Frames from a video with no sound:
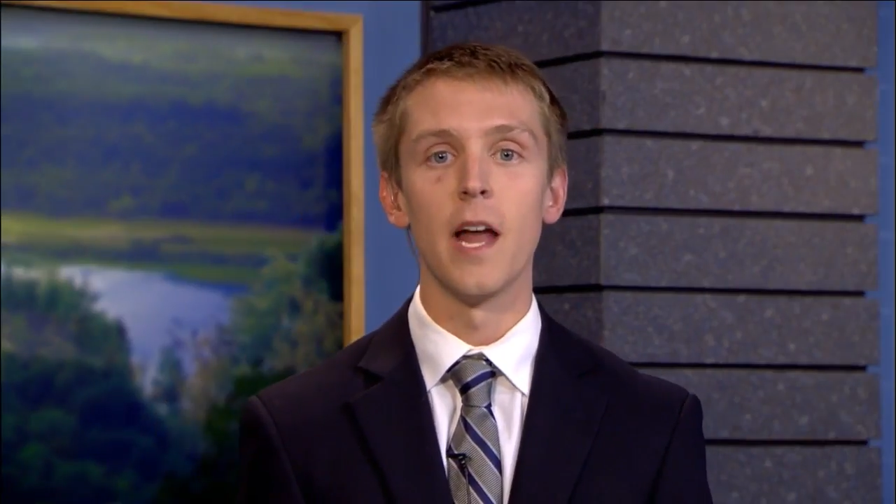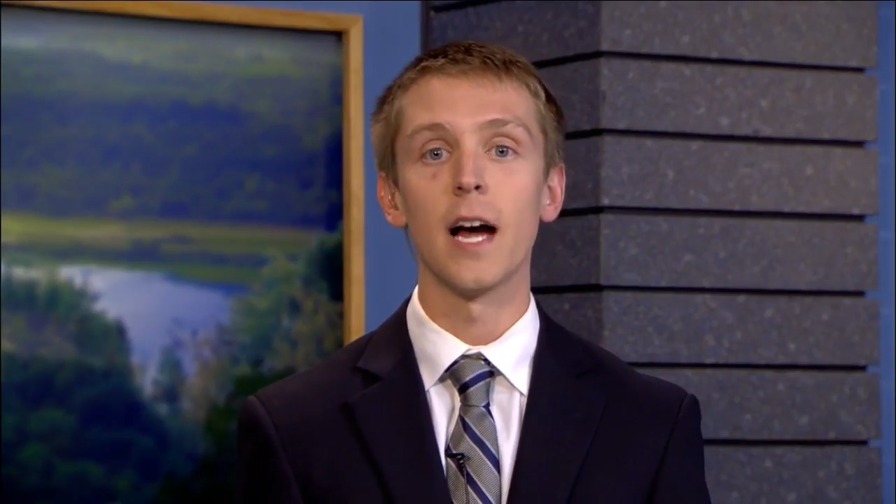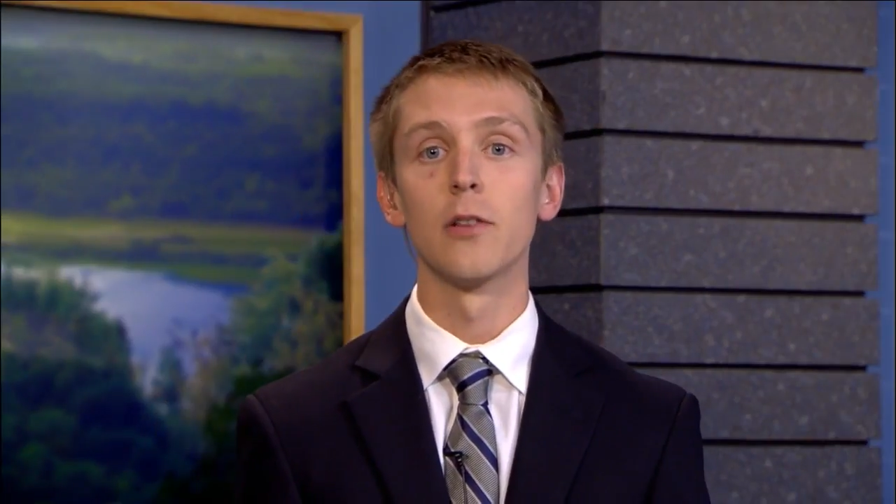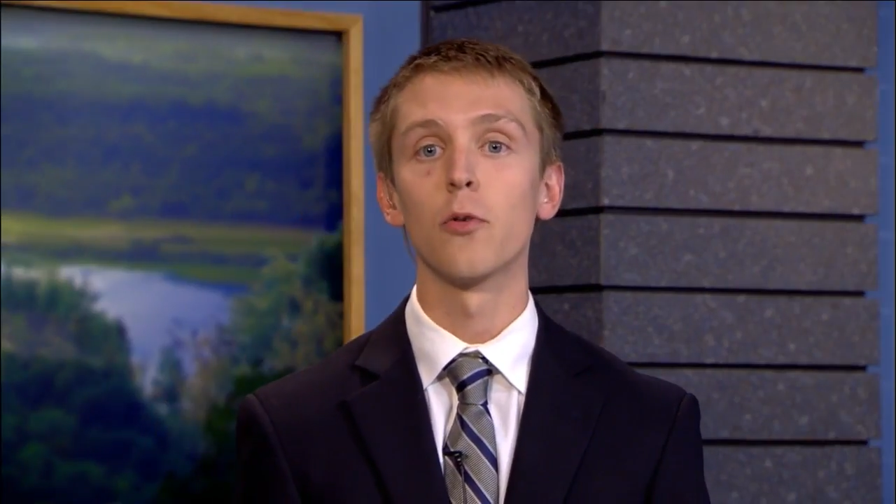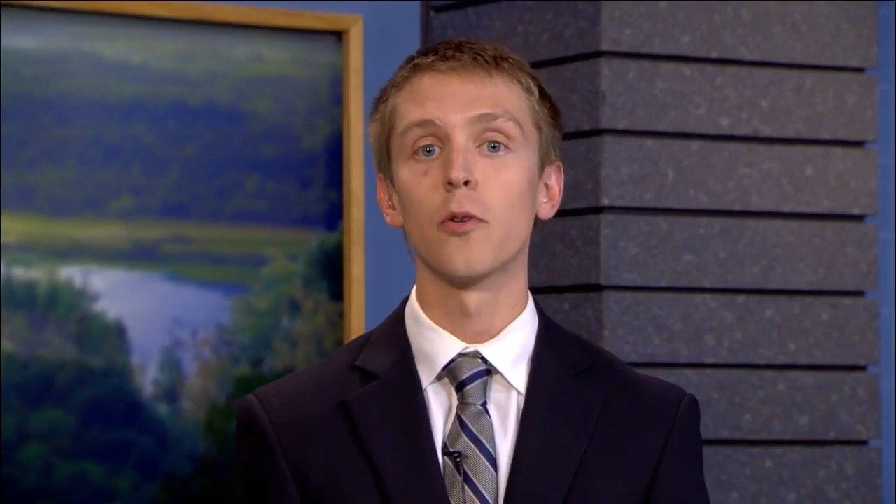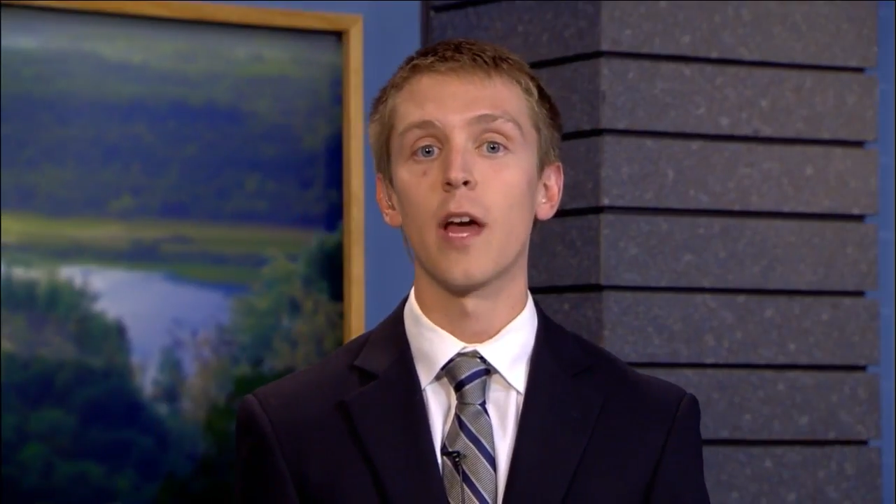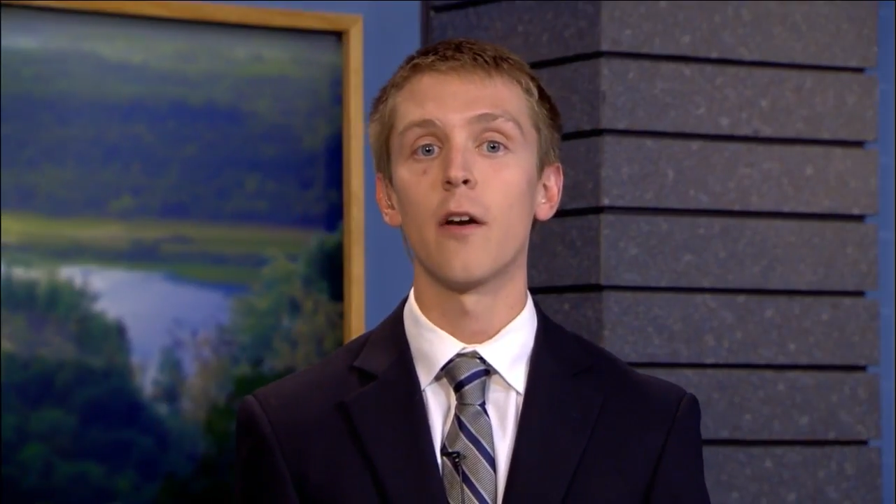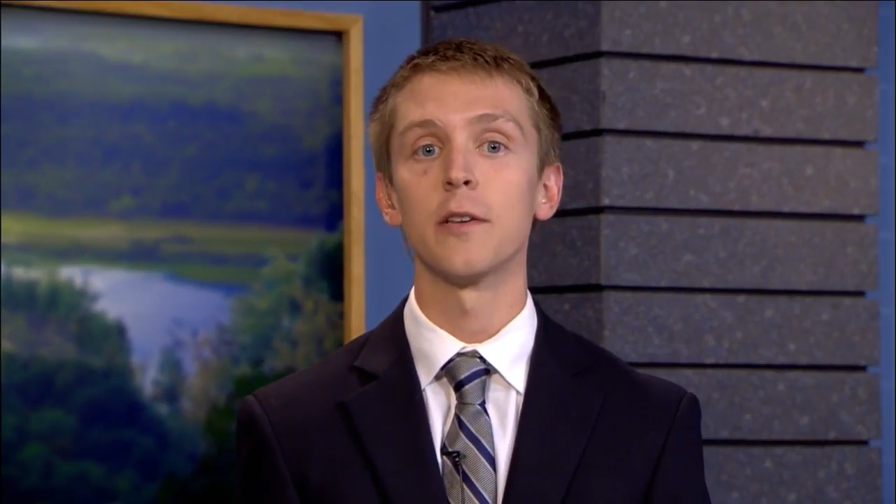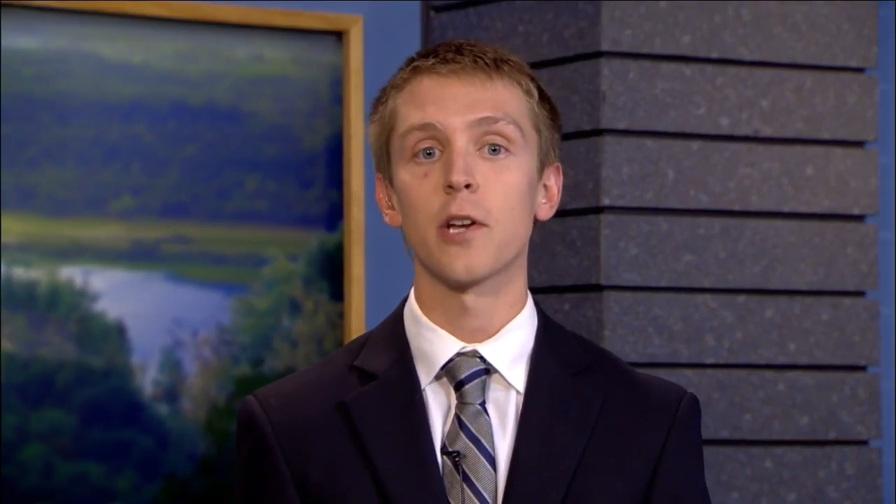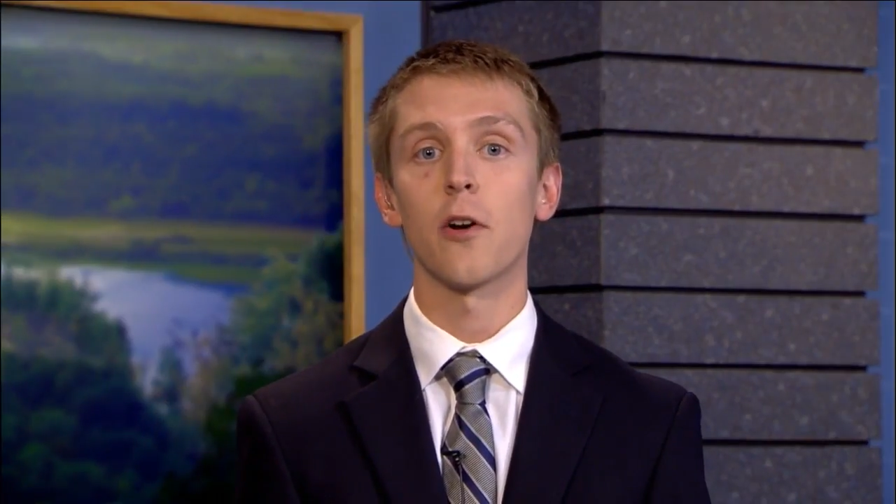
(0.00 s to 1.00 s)
Nine local
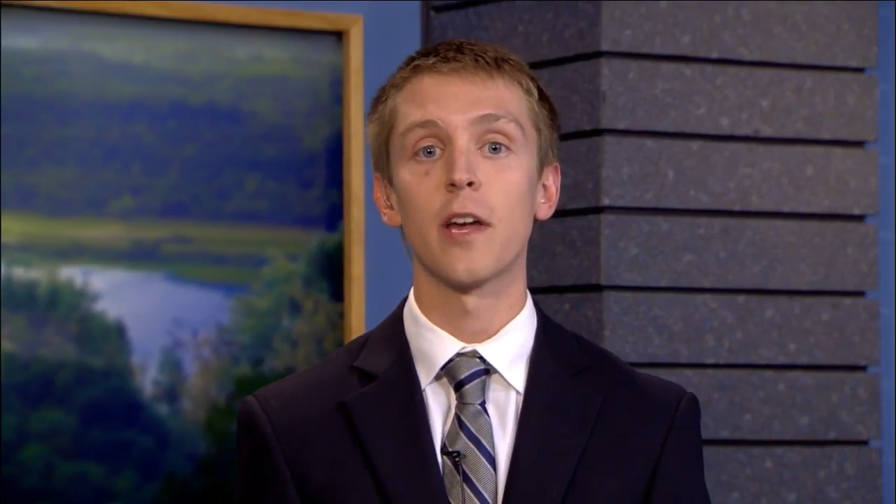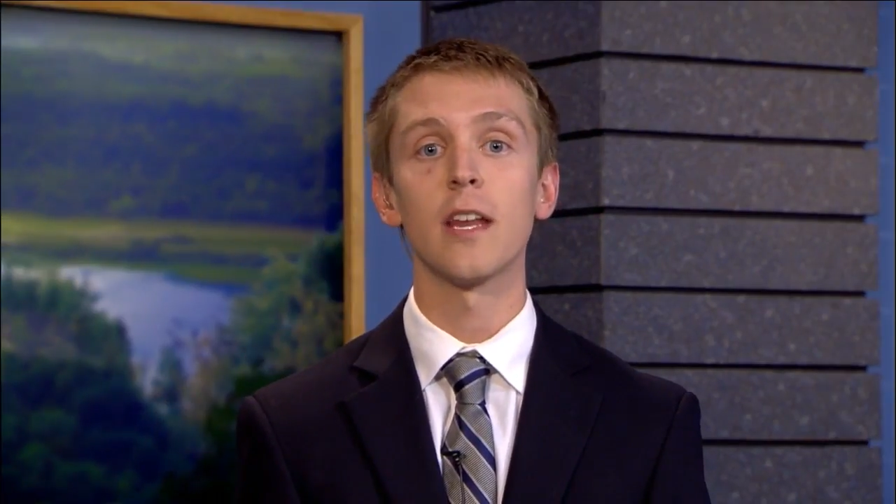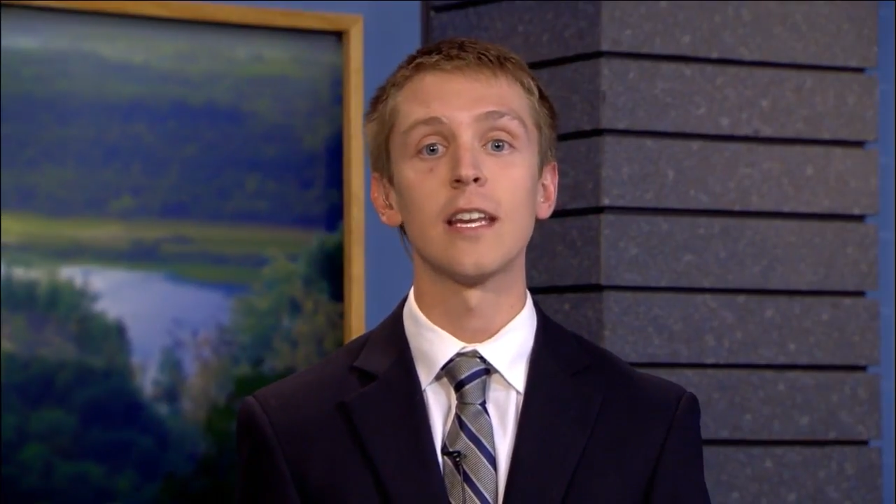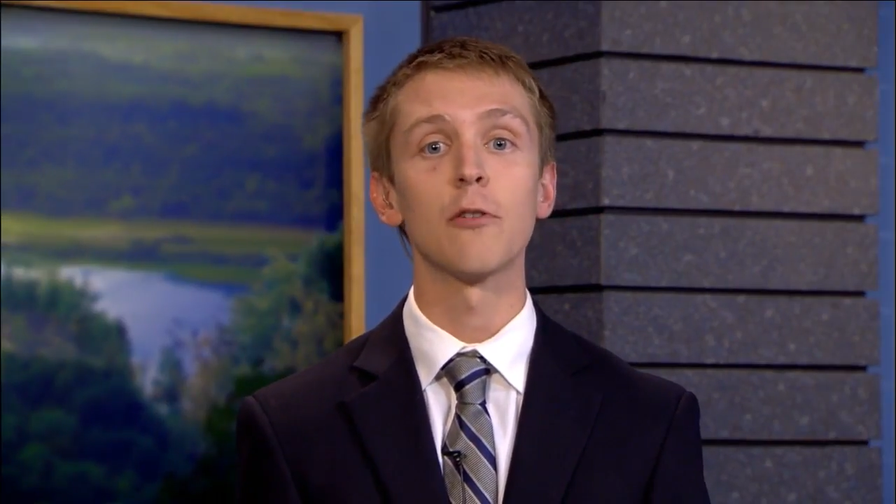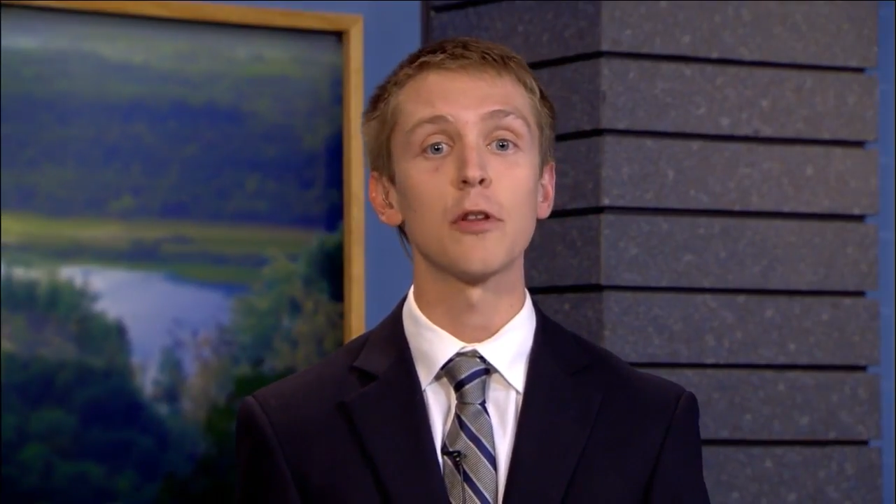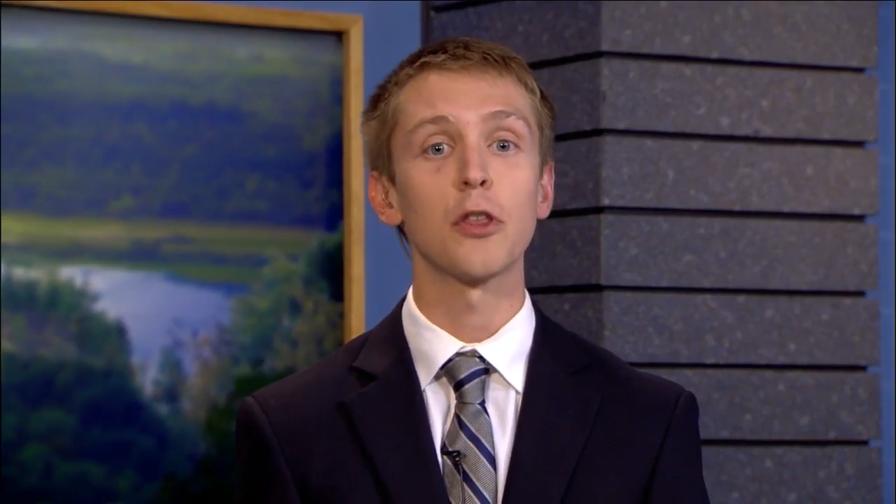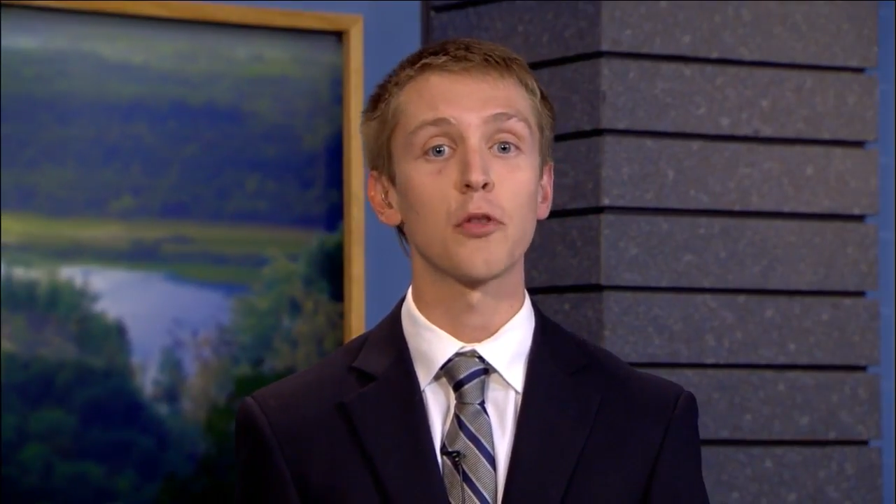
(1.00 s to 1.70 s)
counties are getting nearly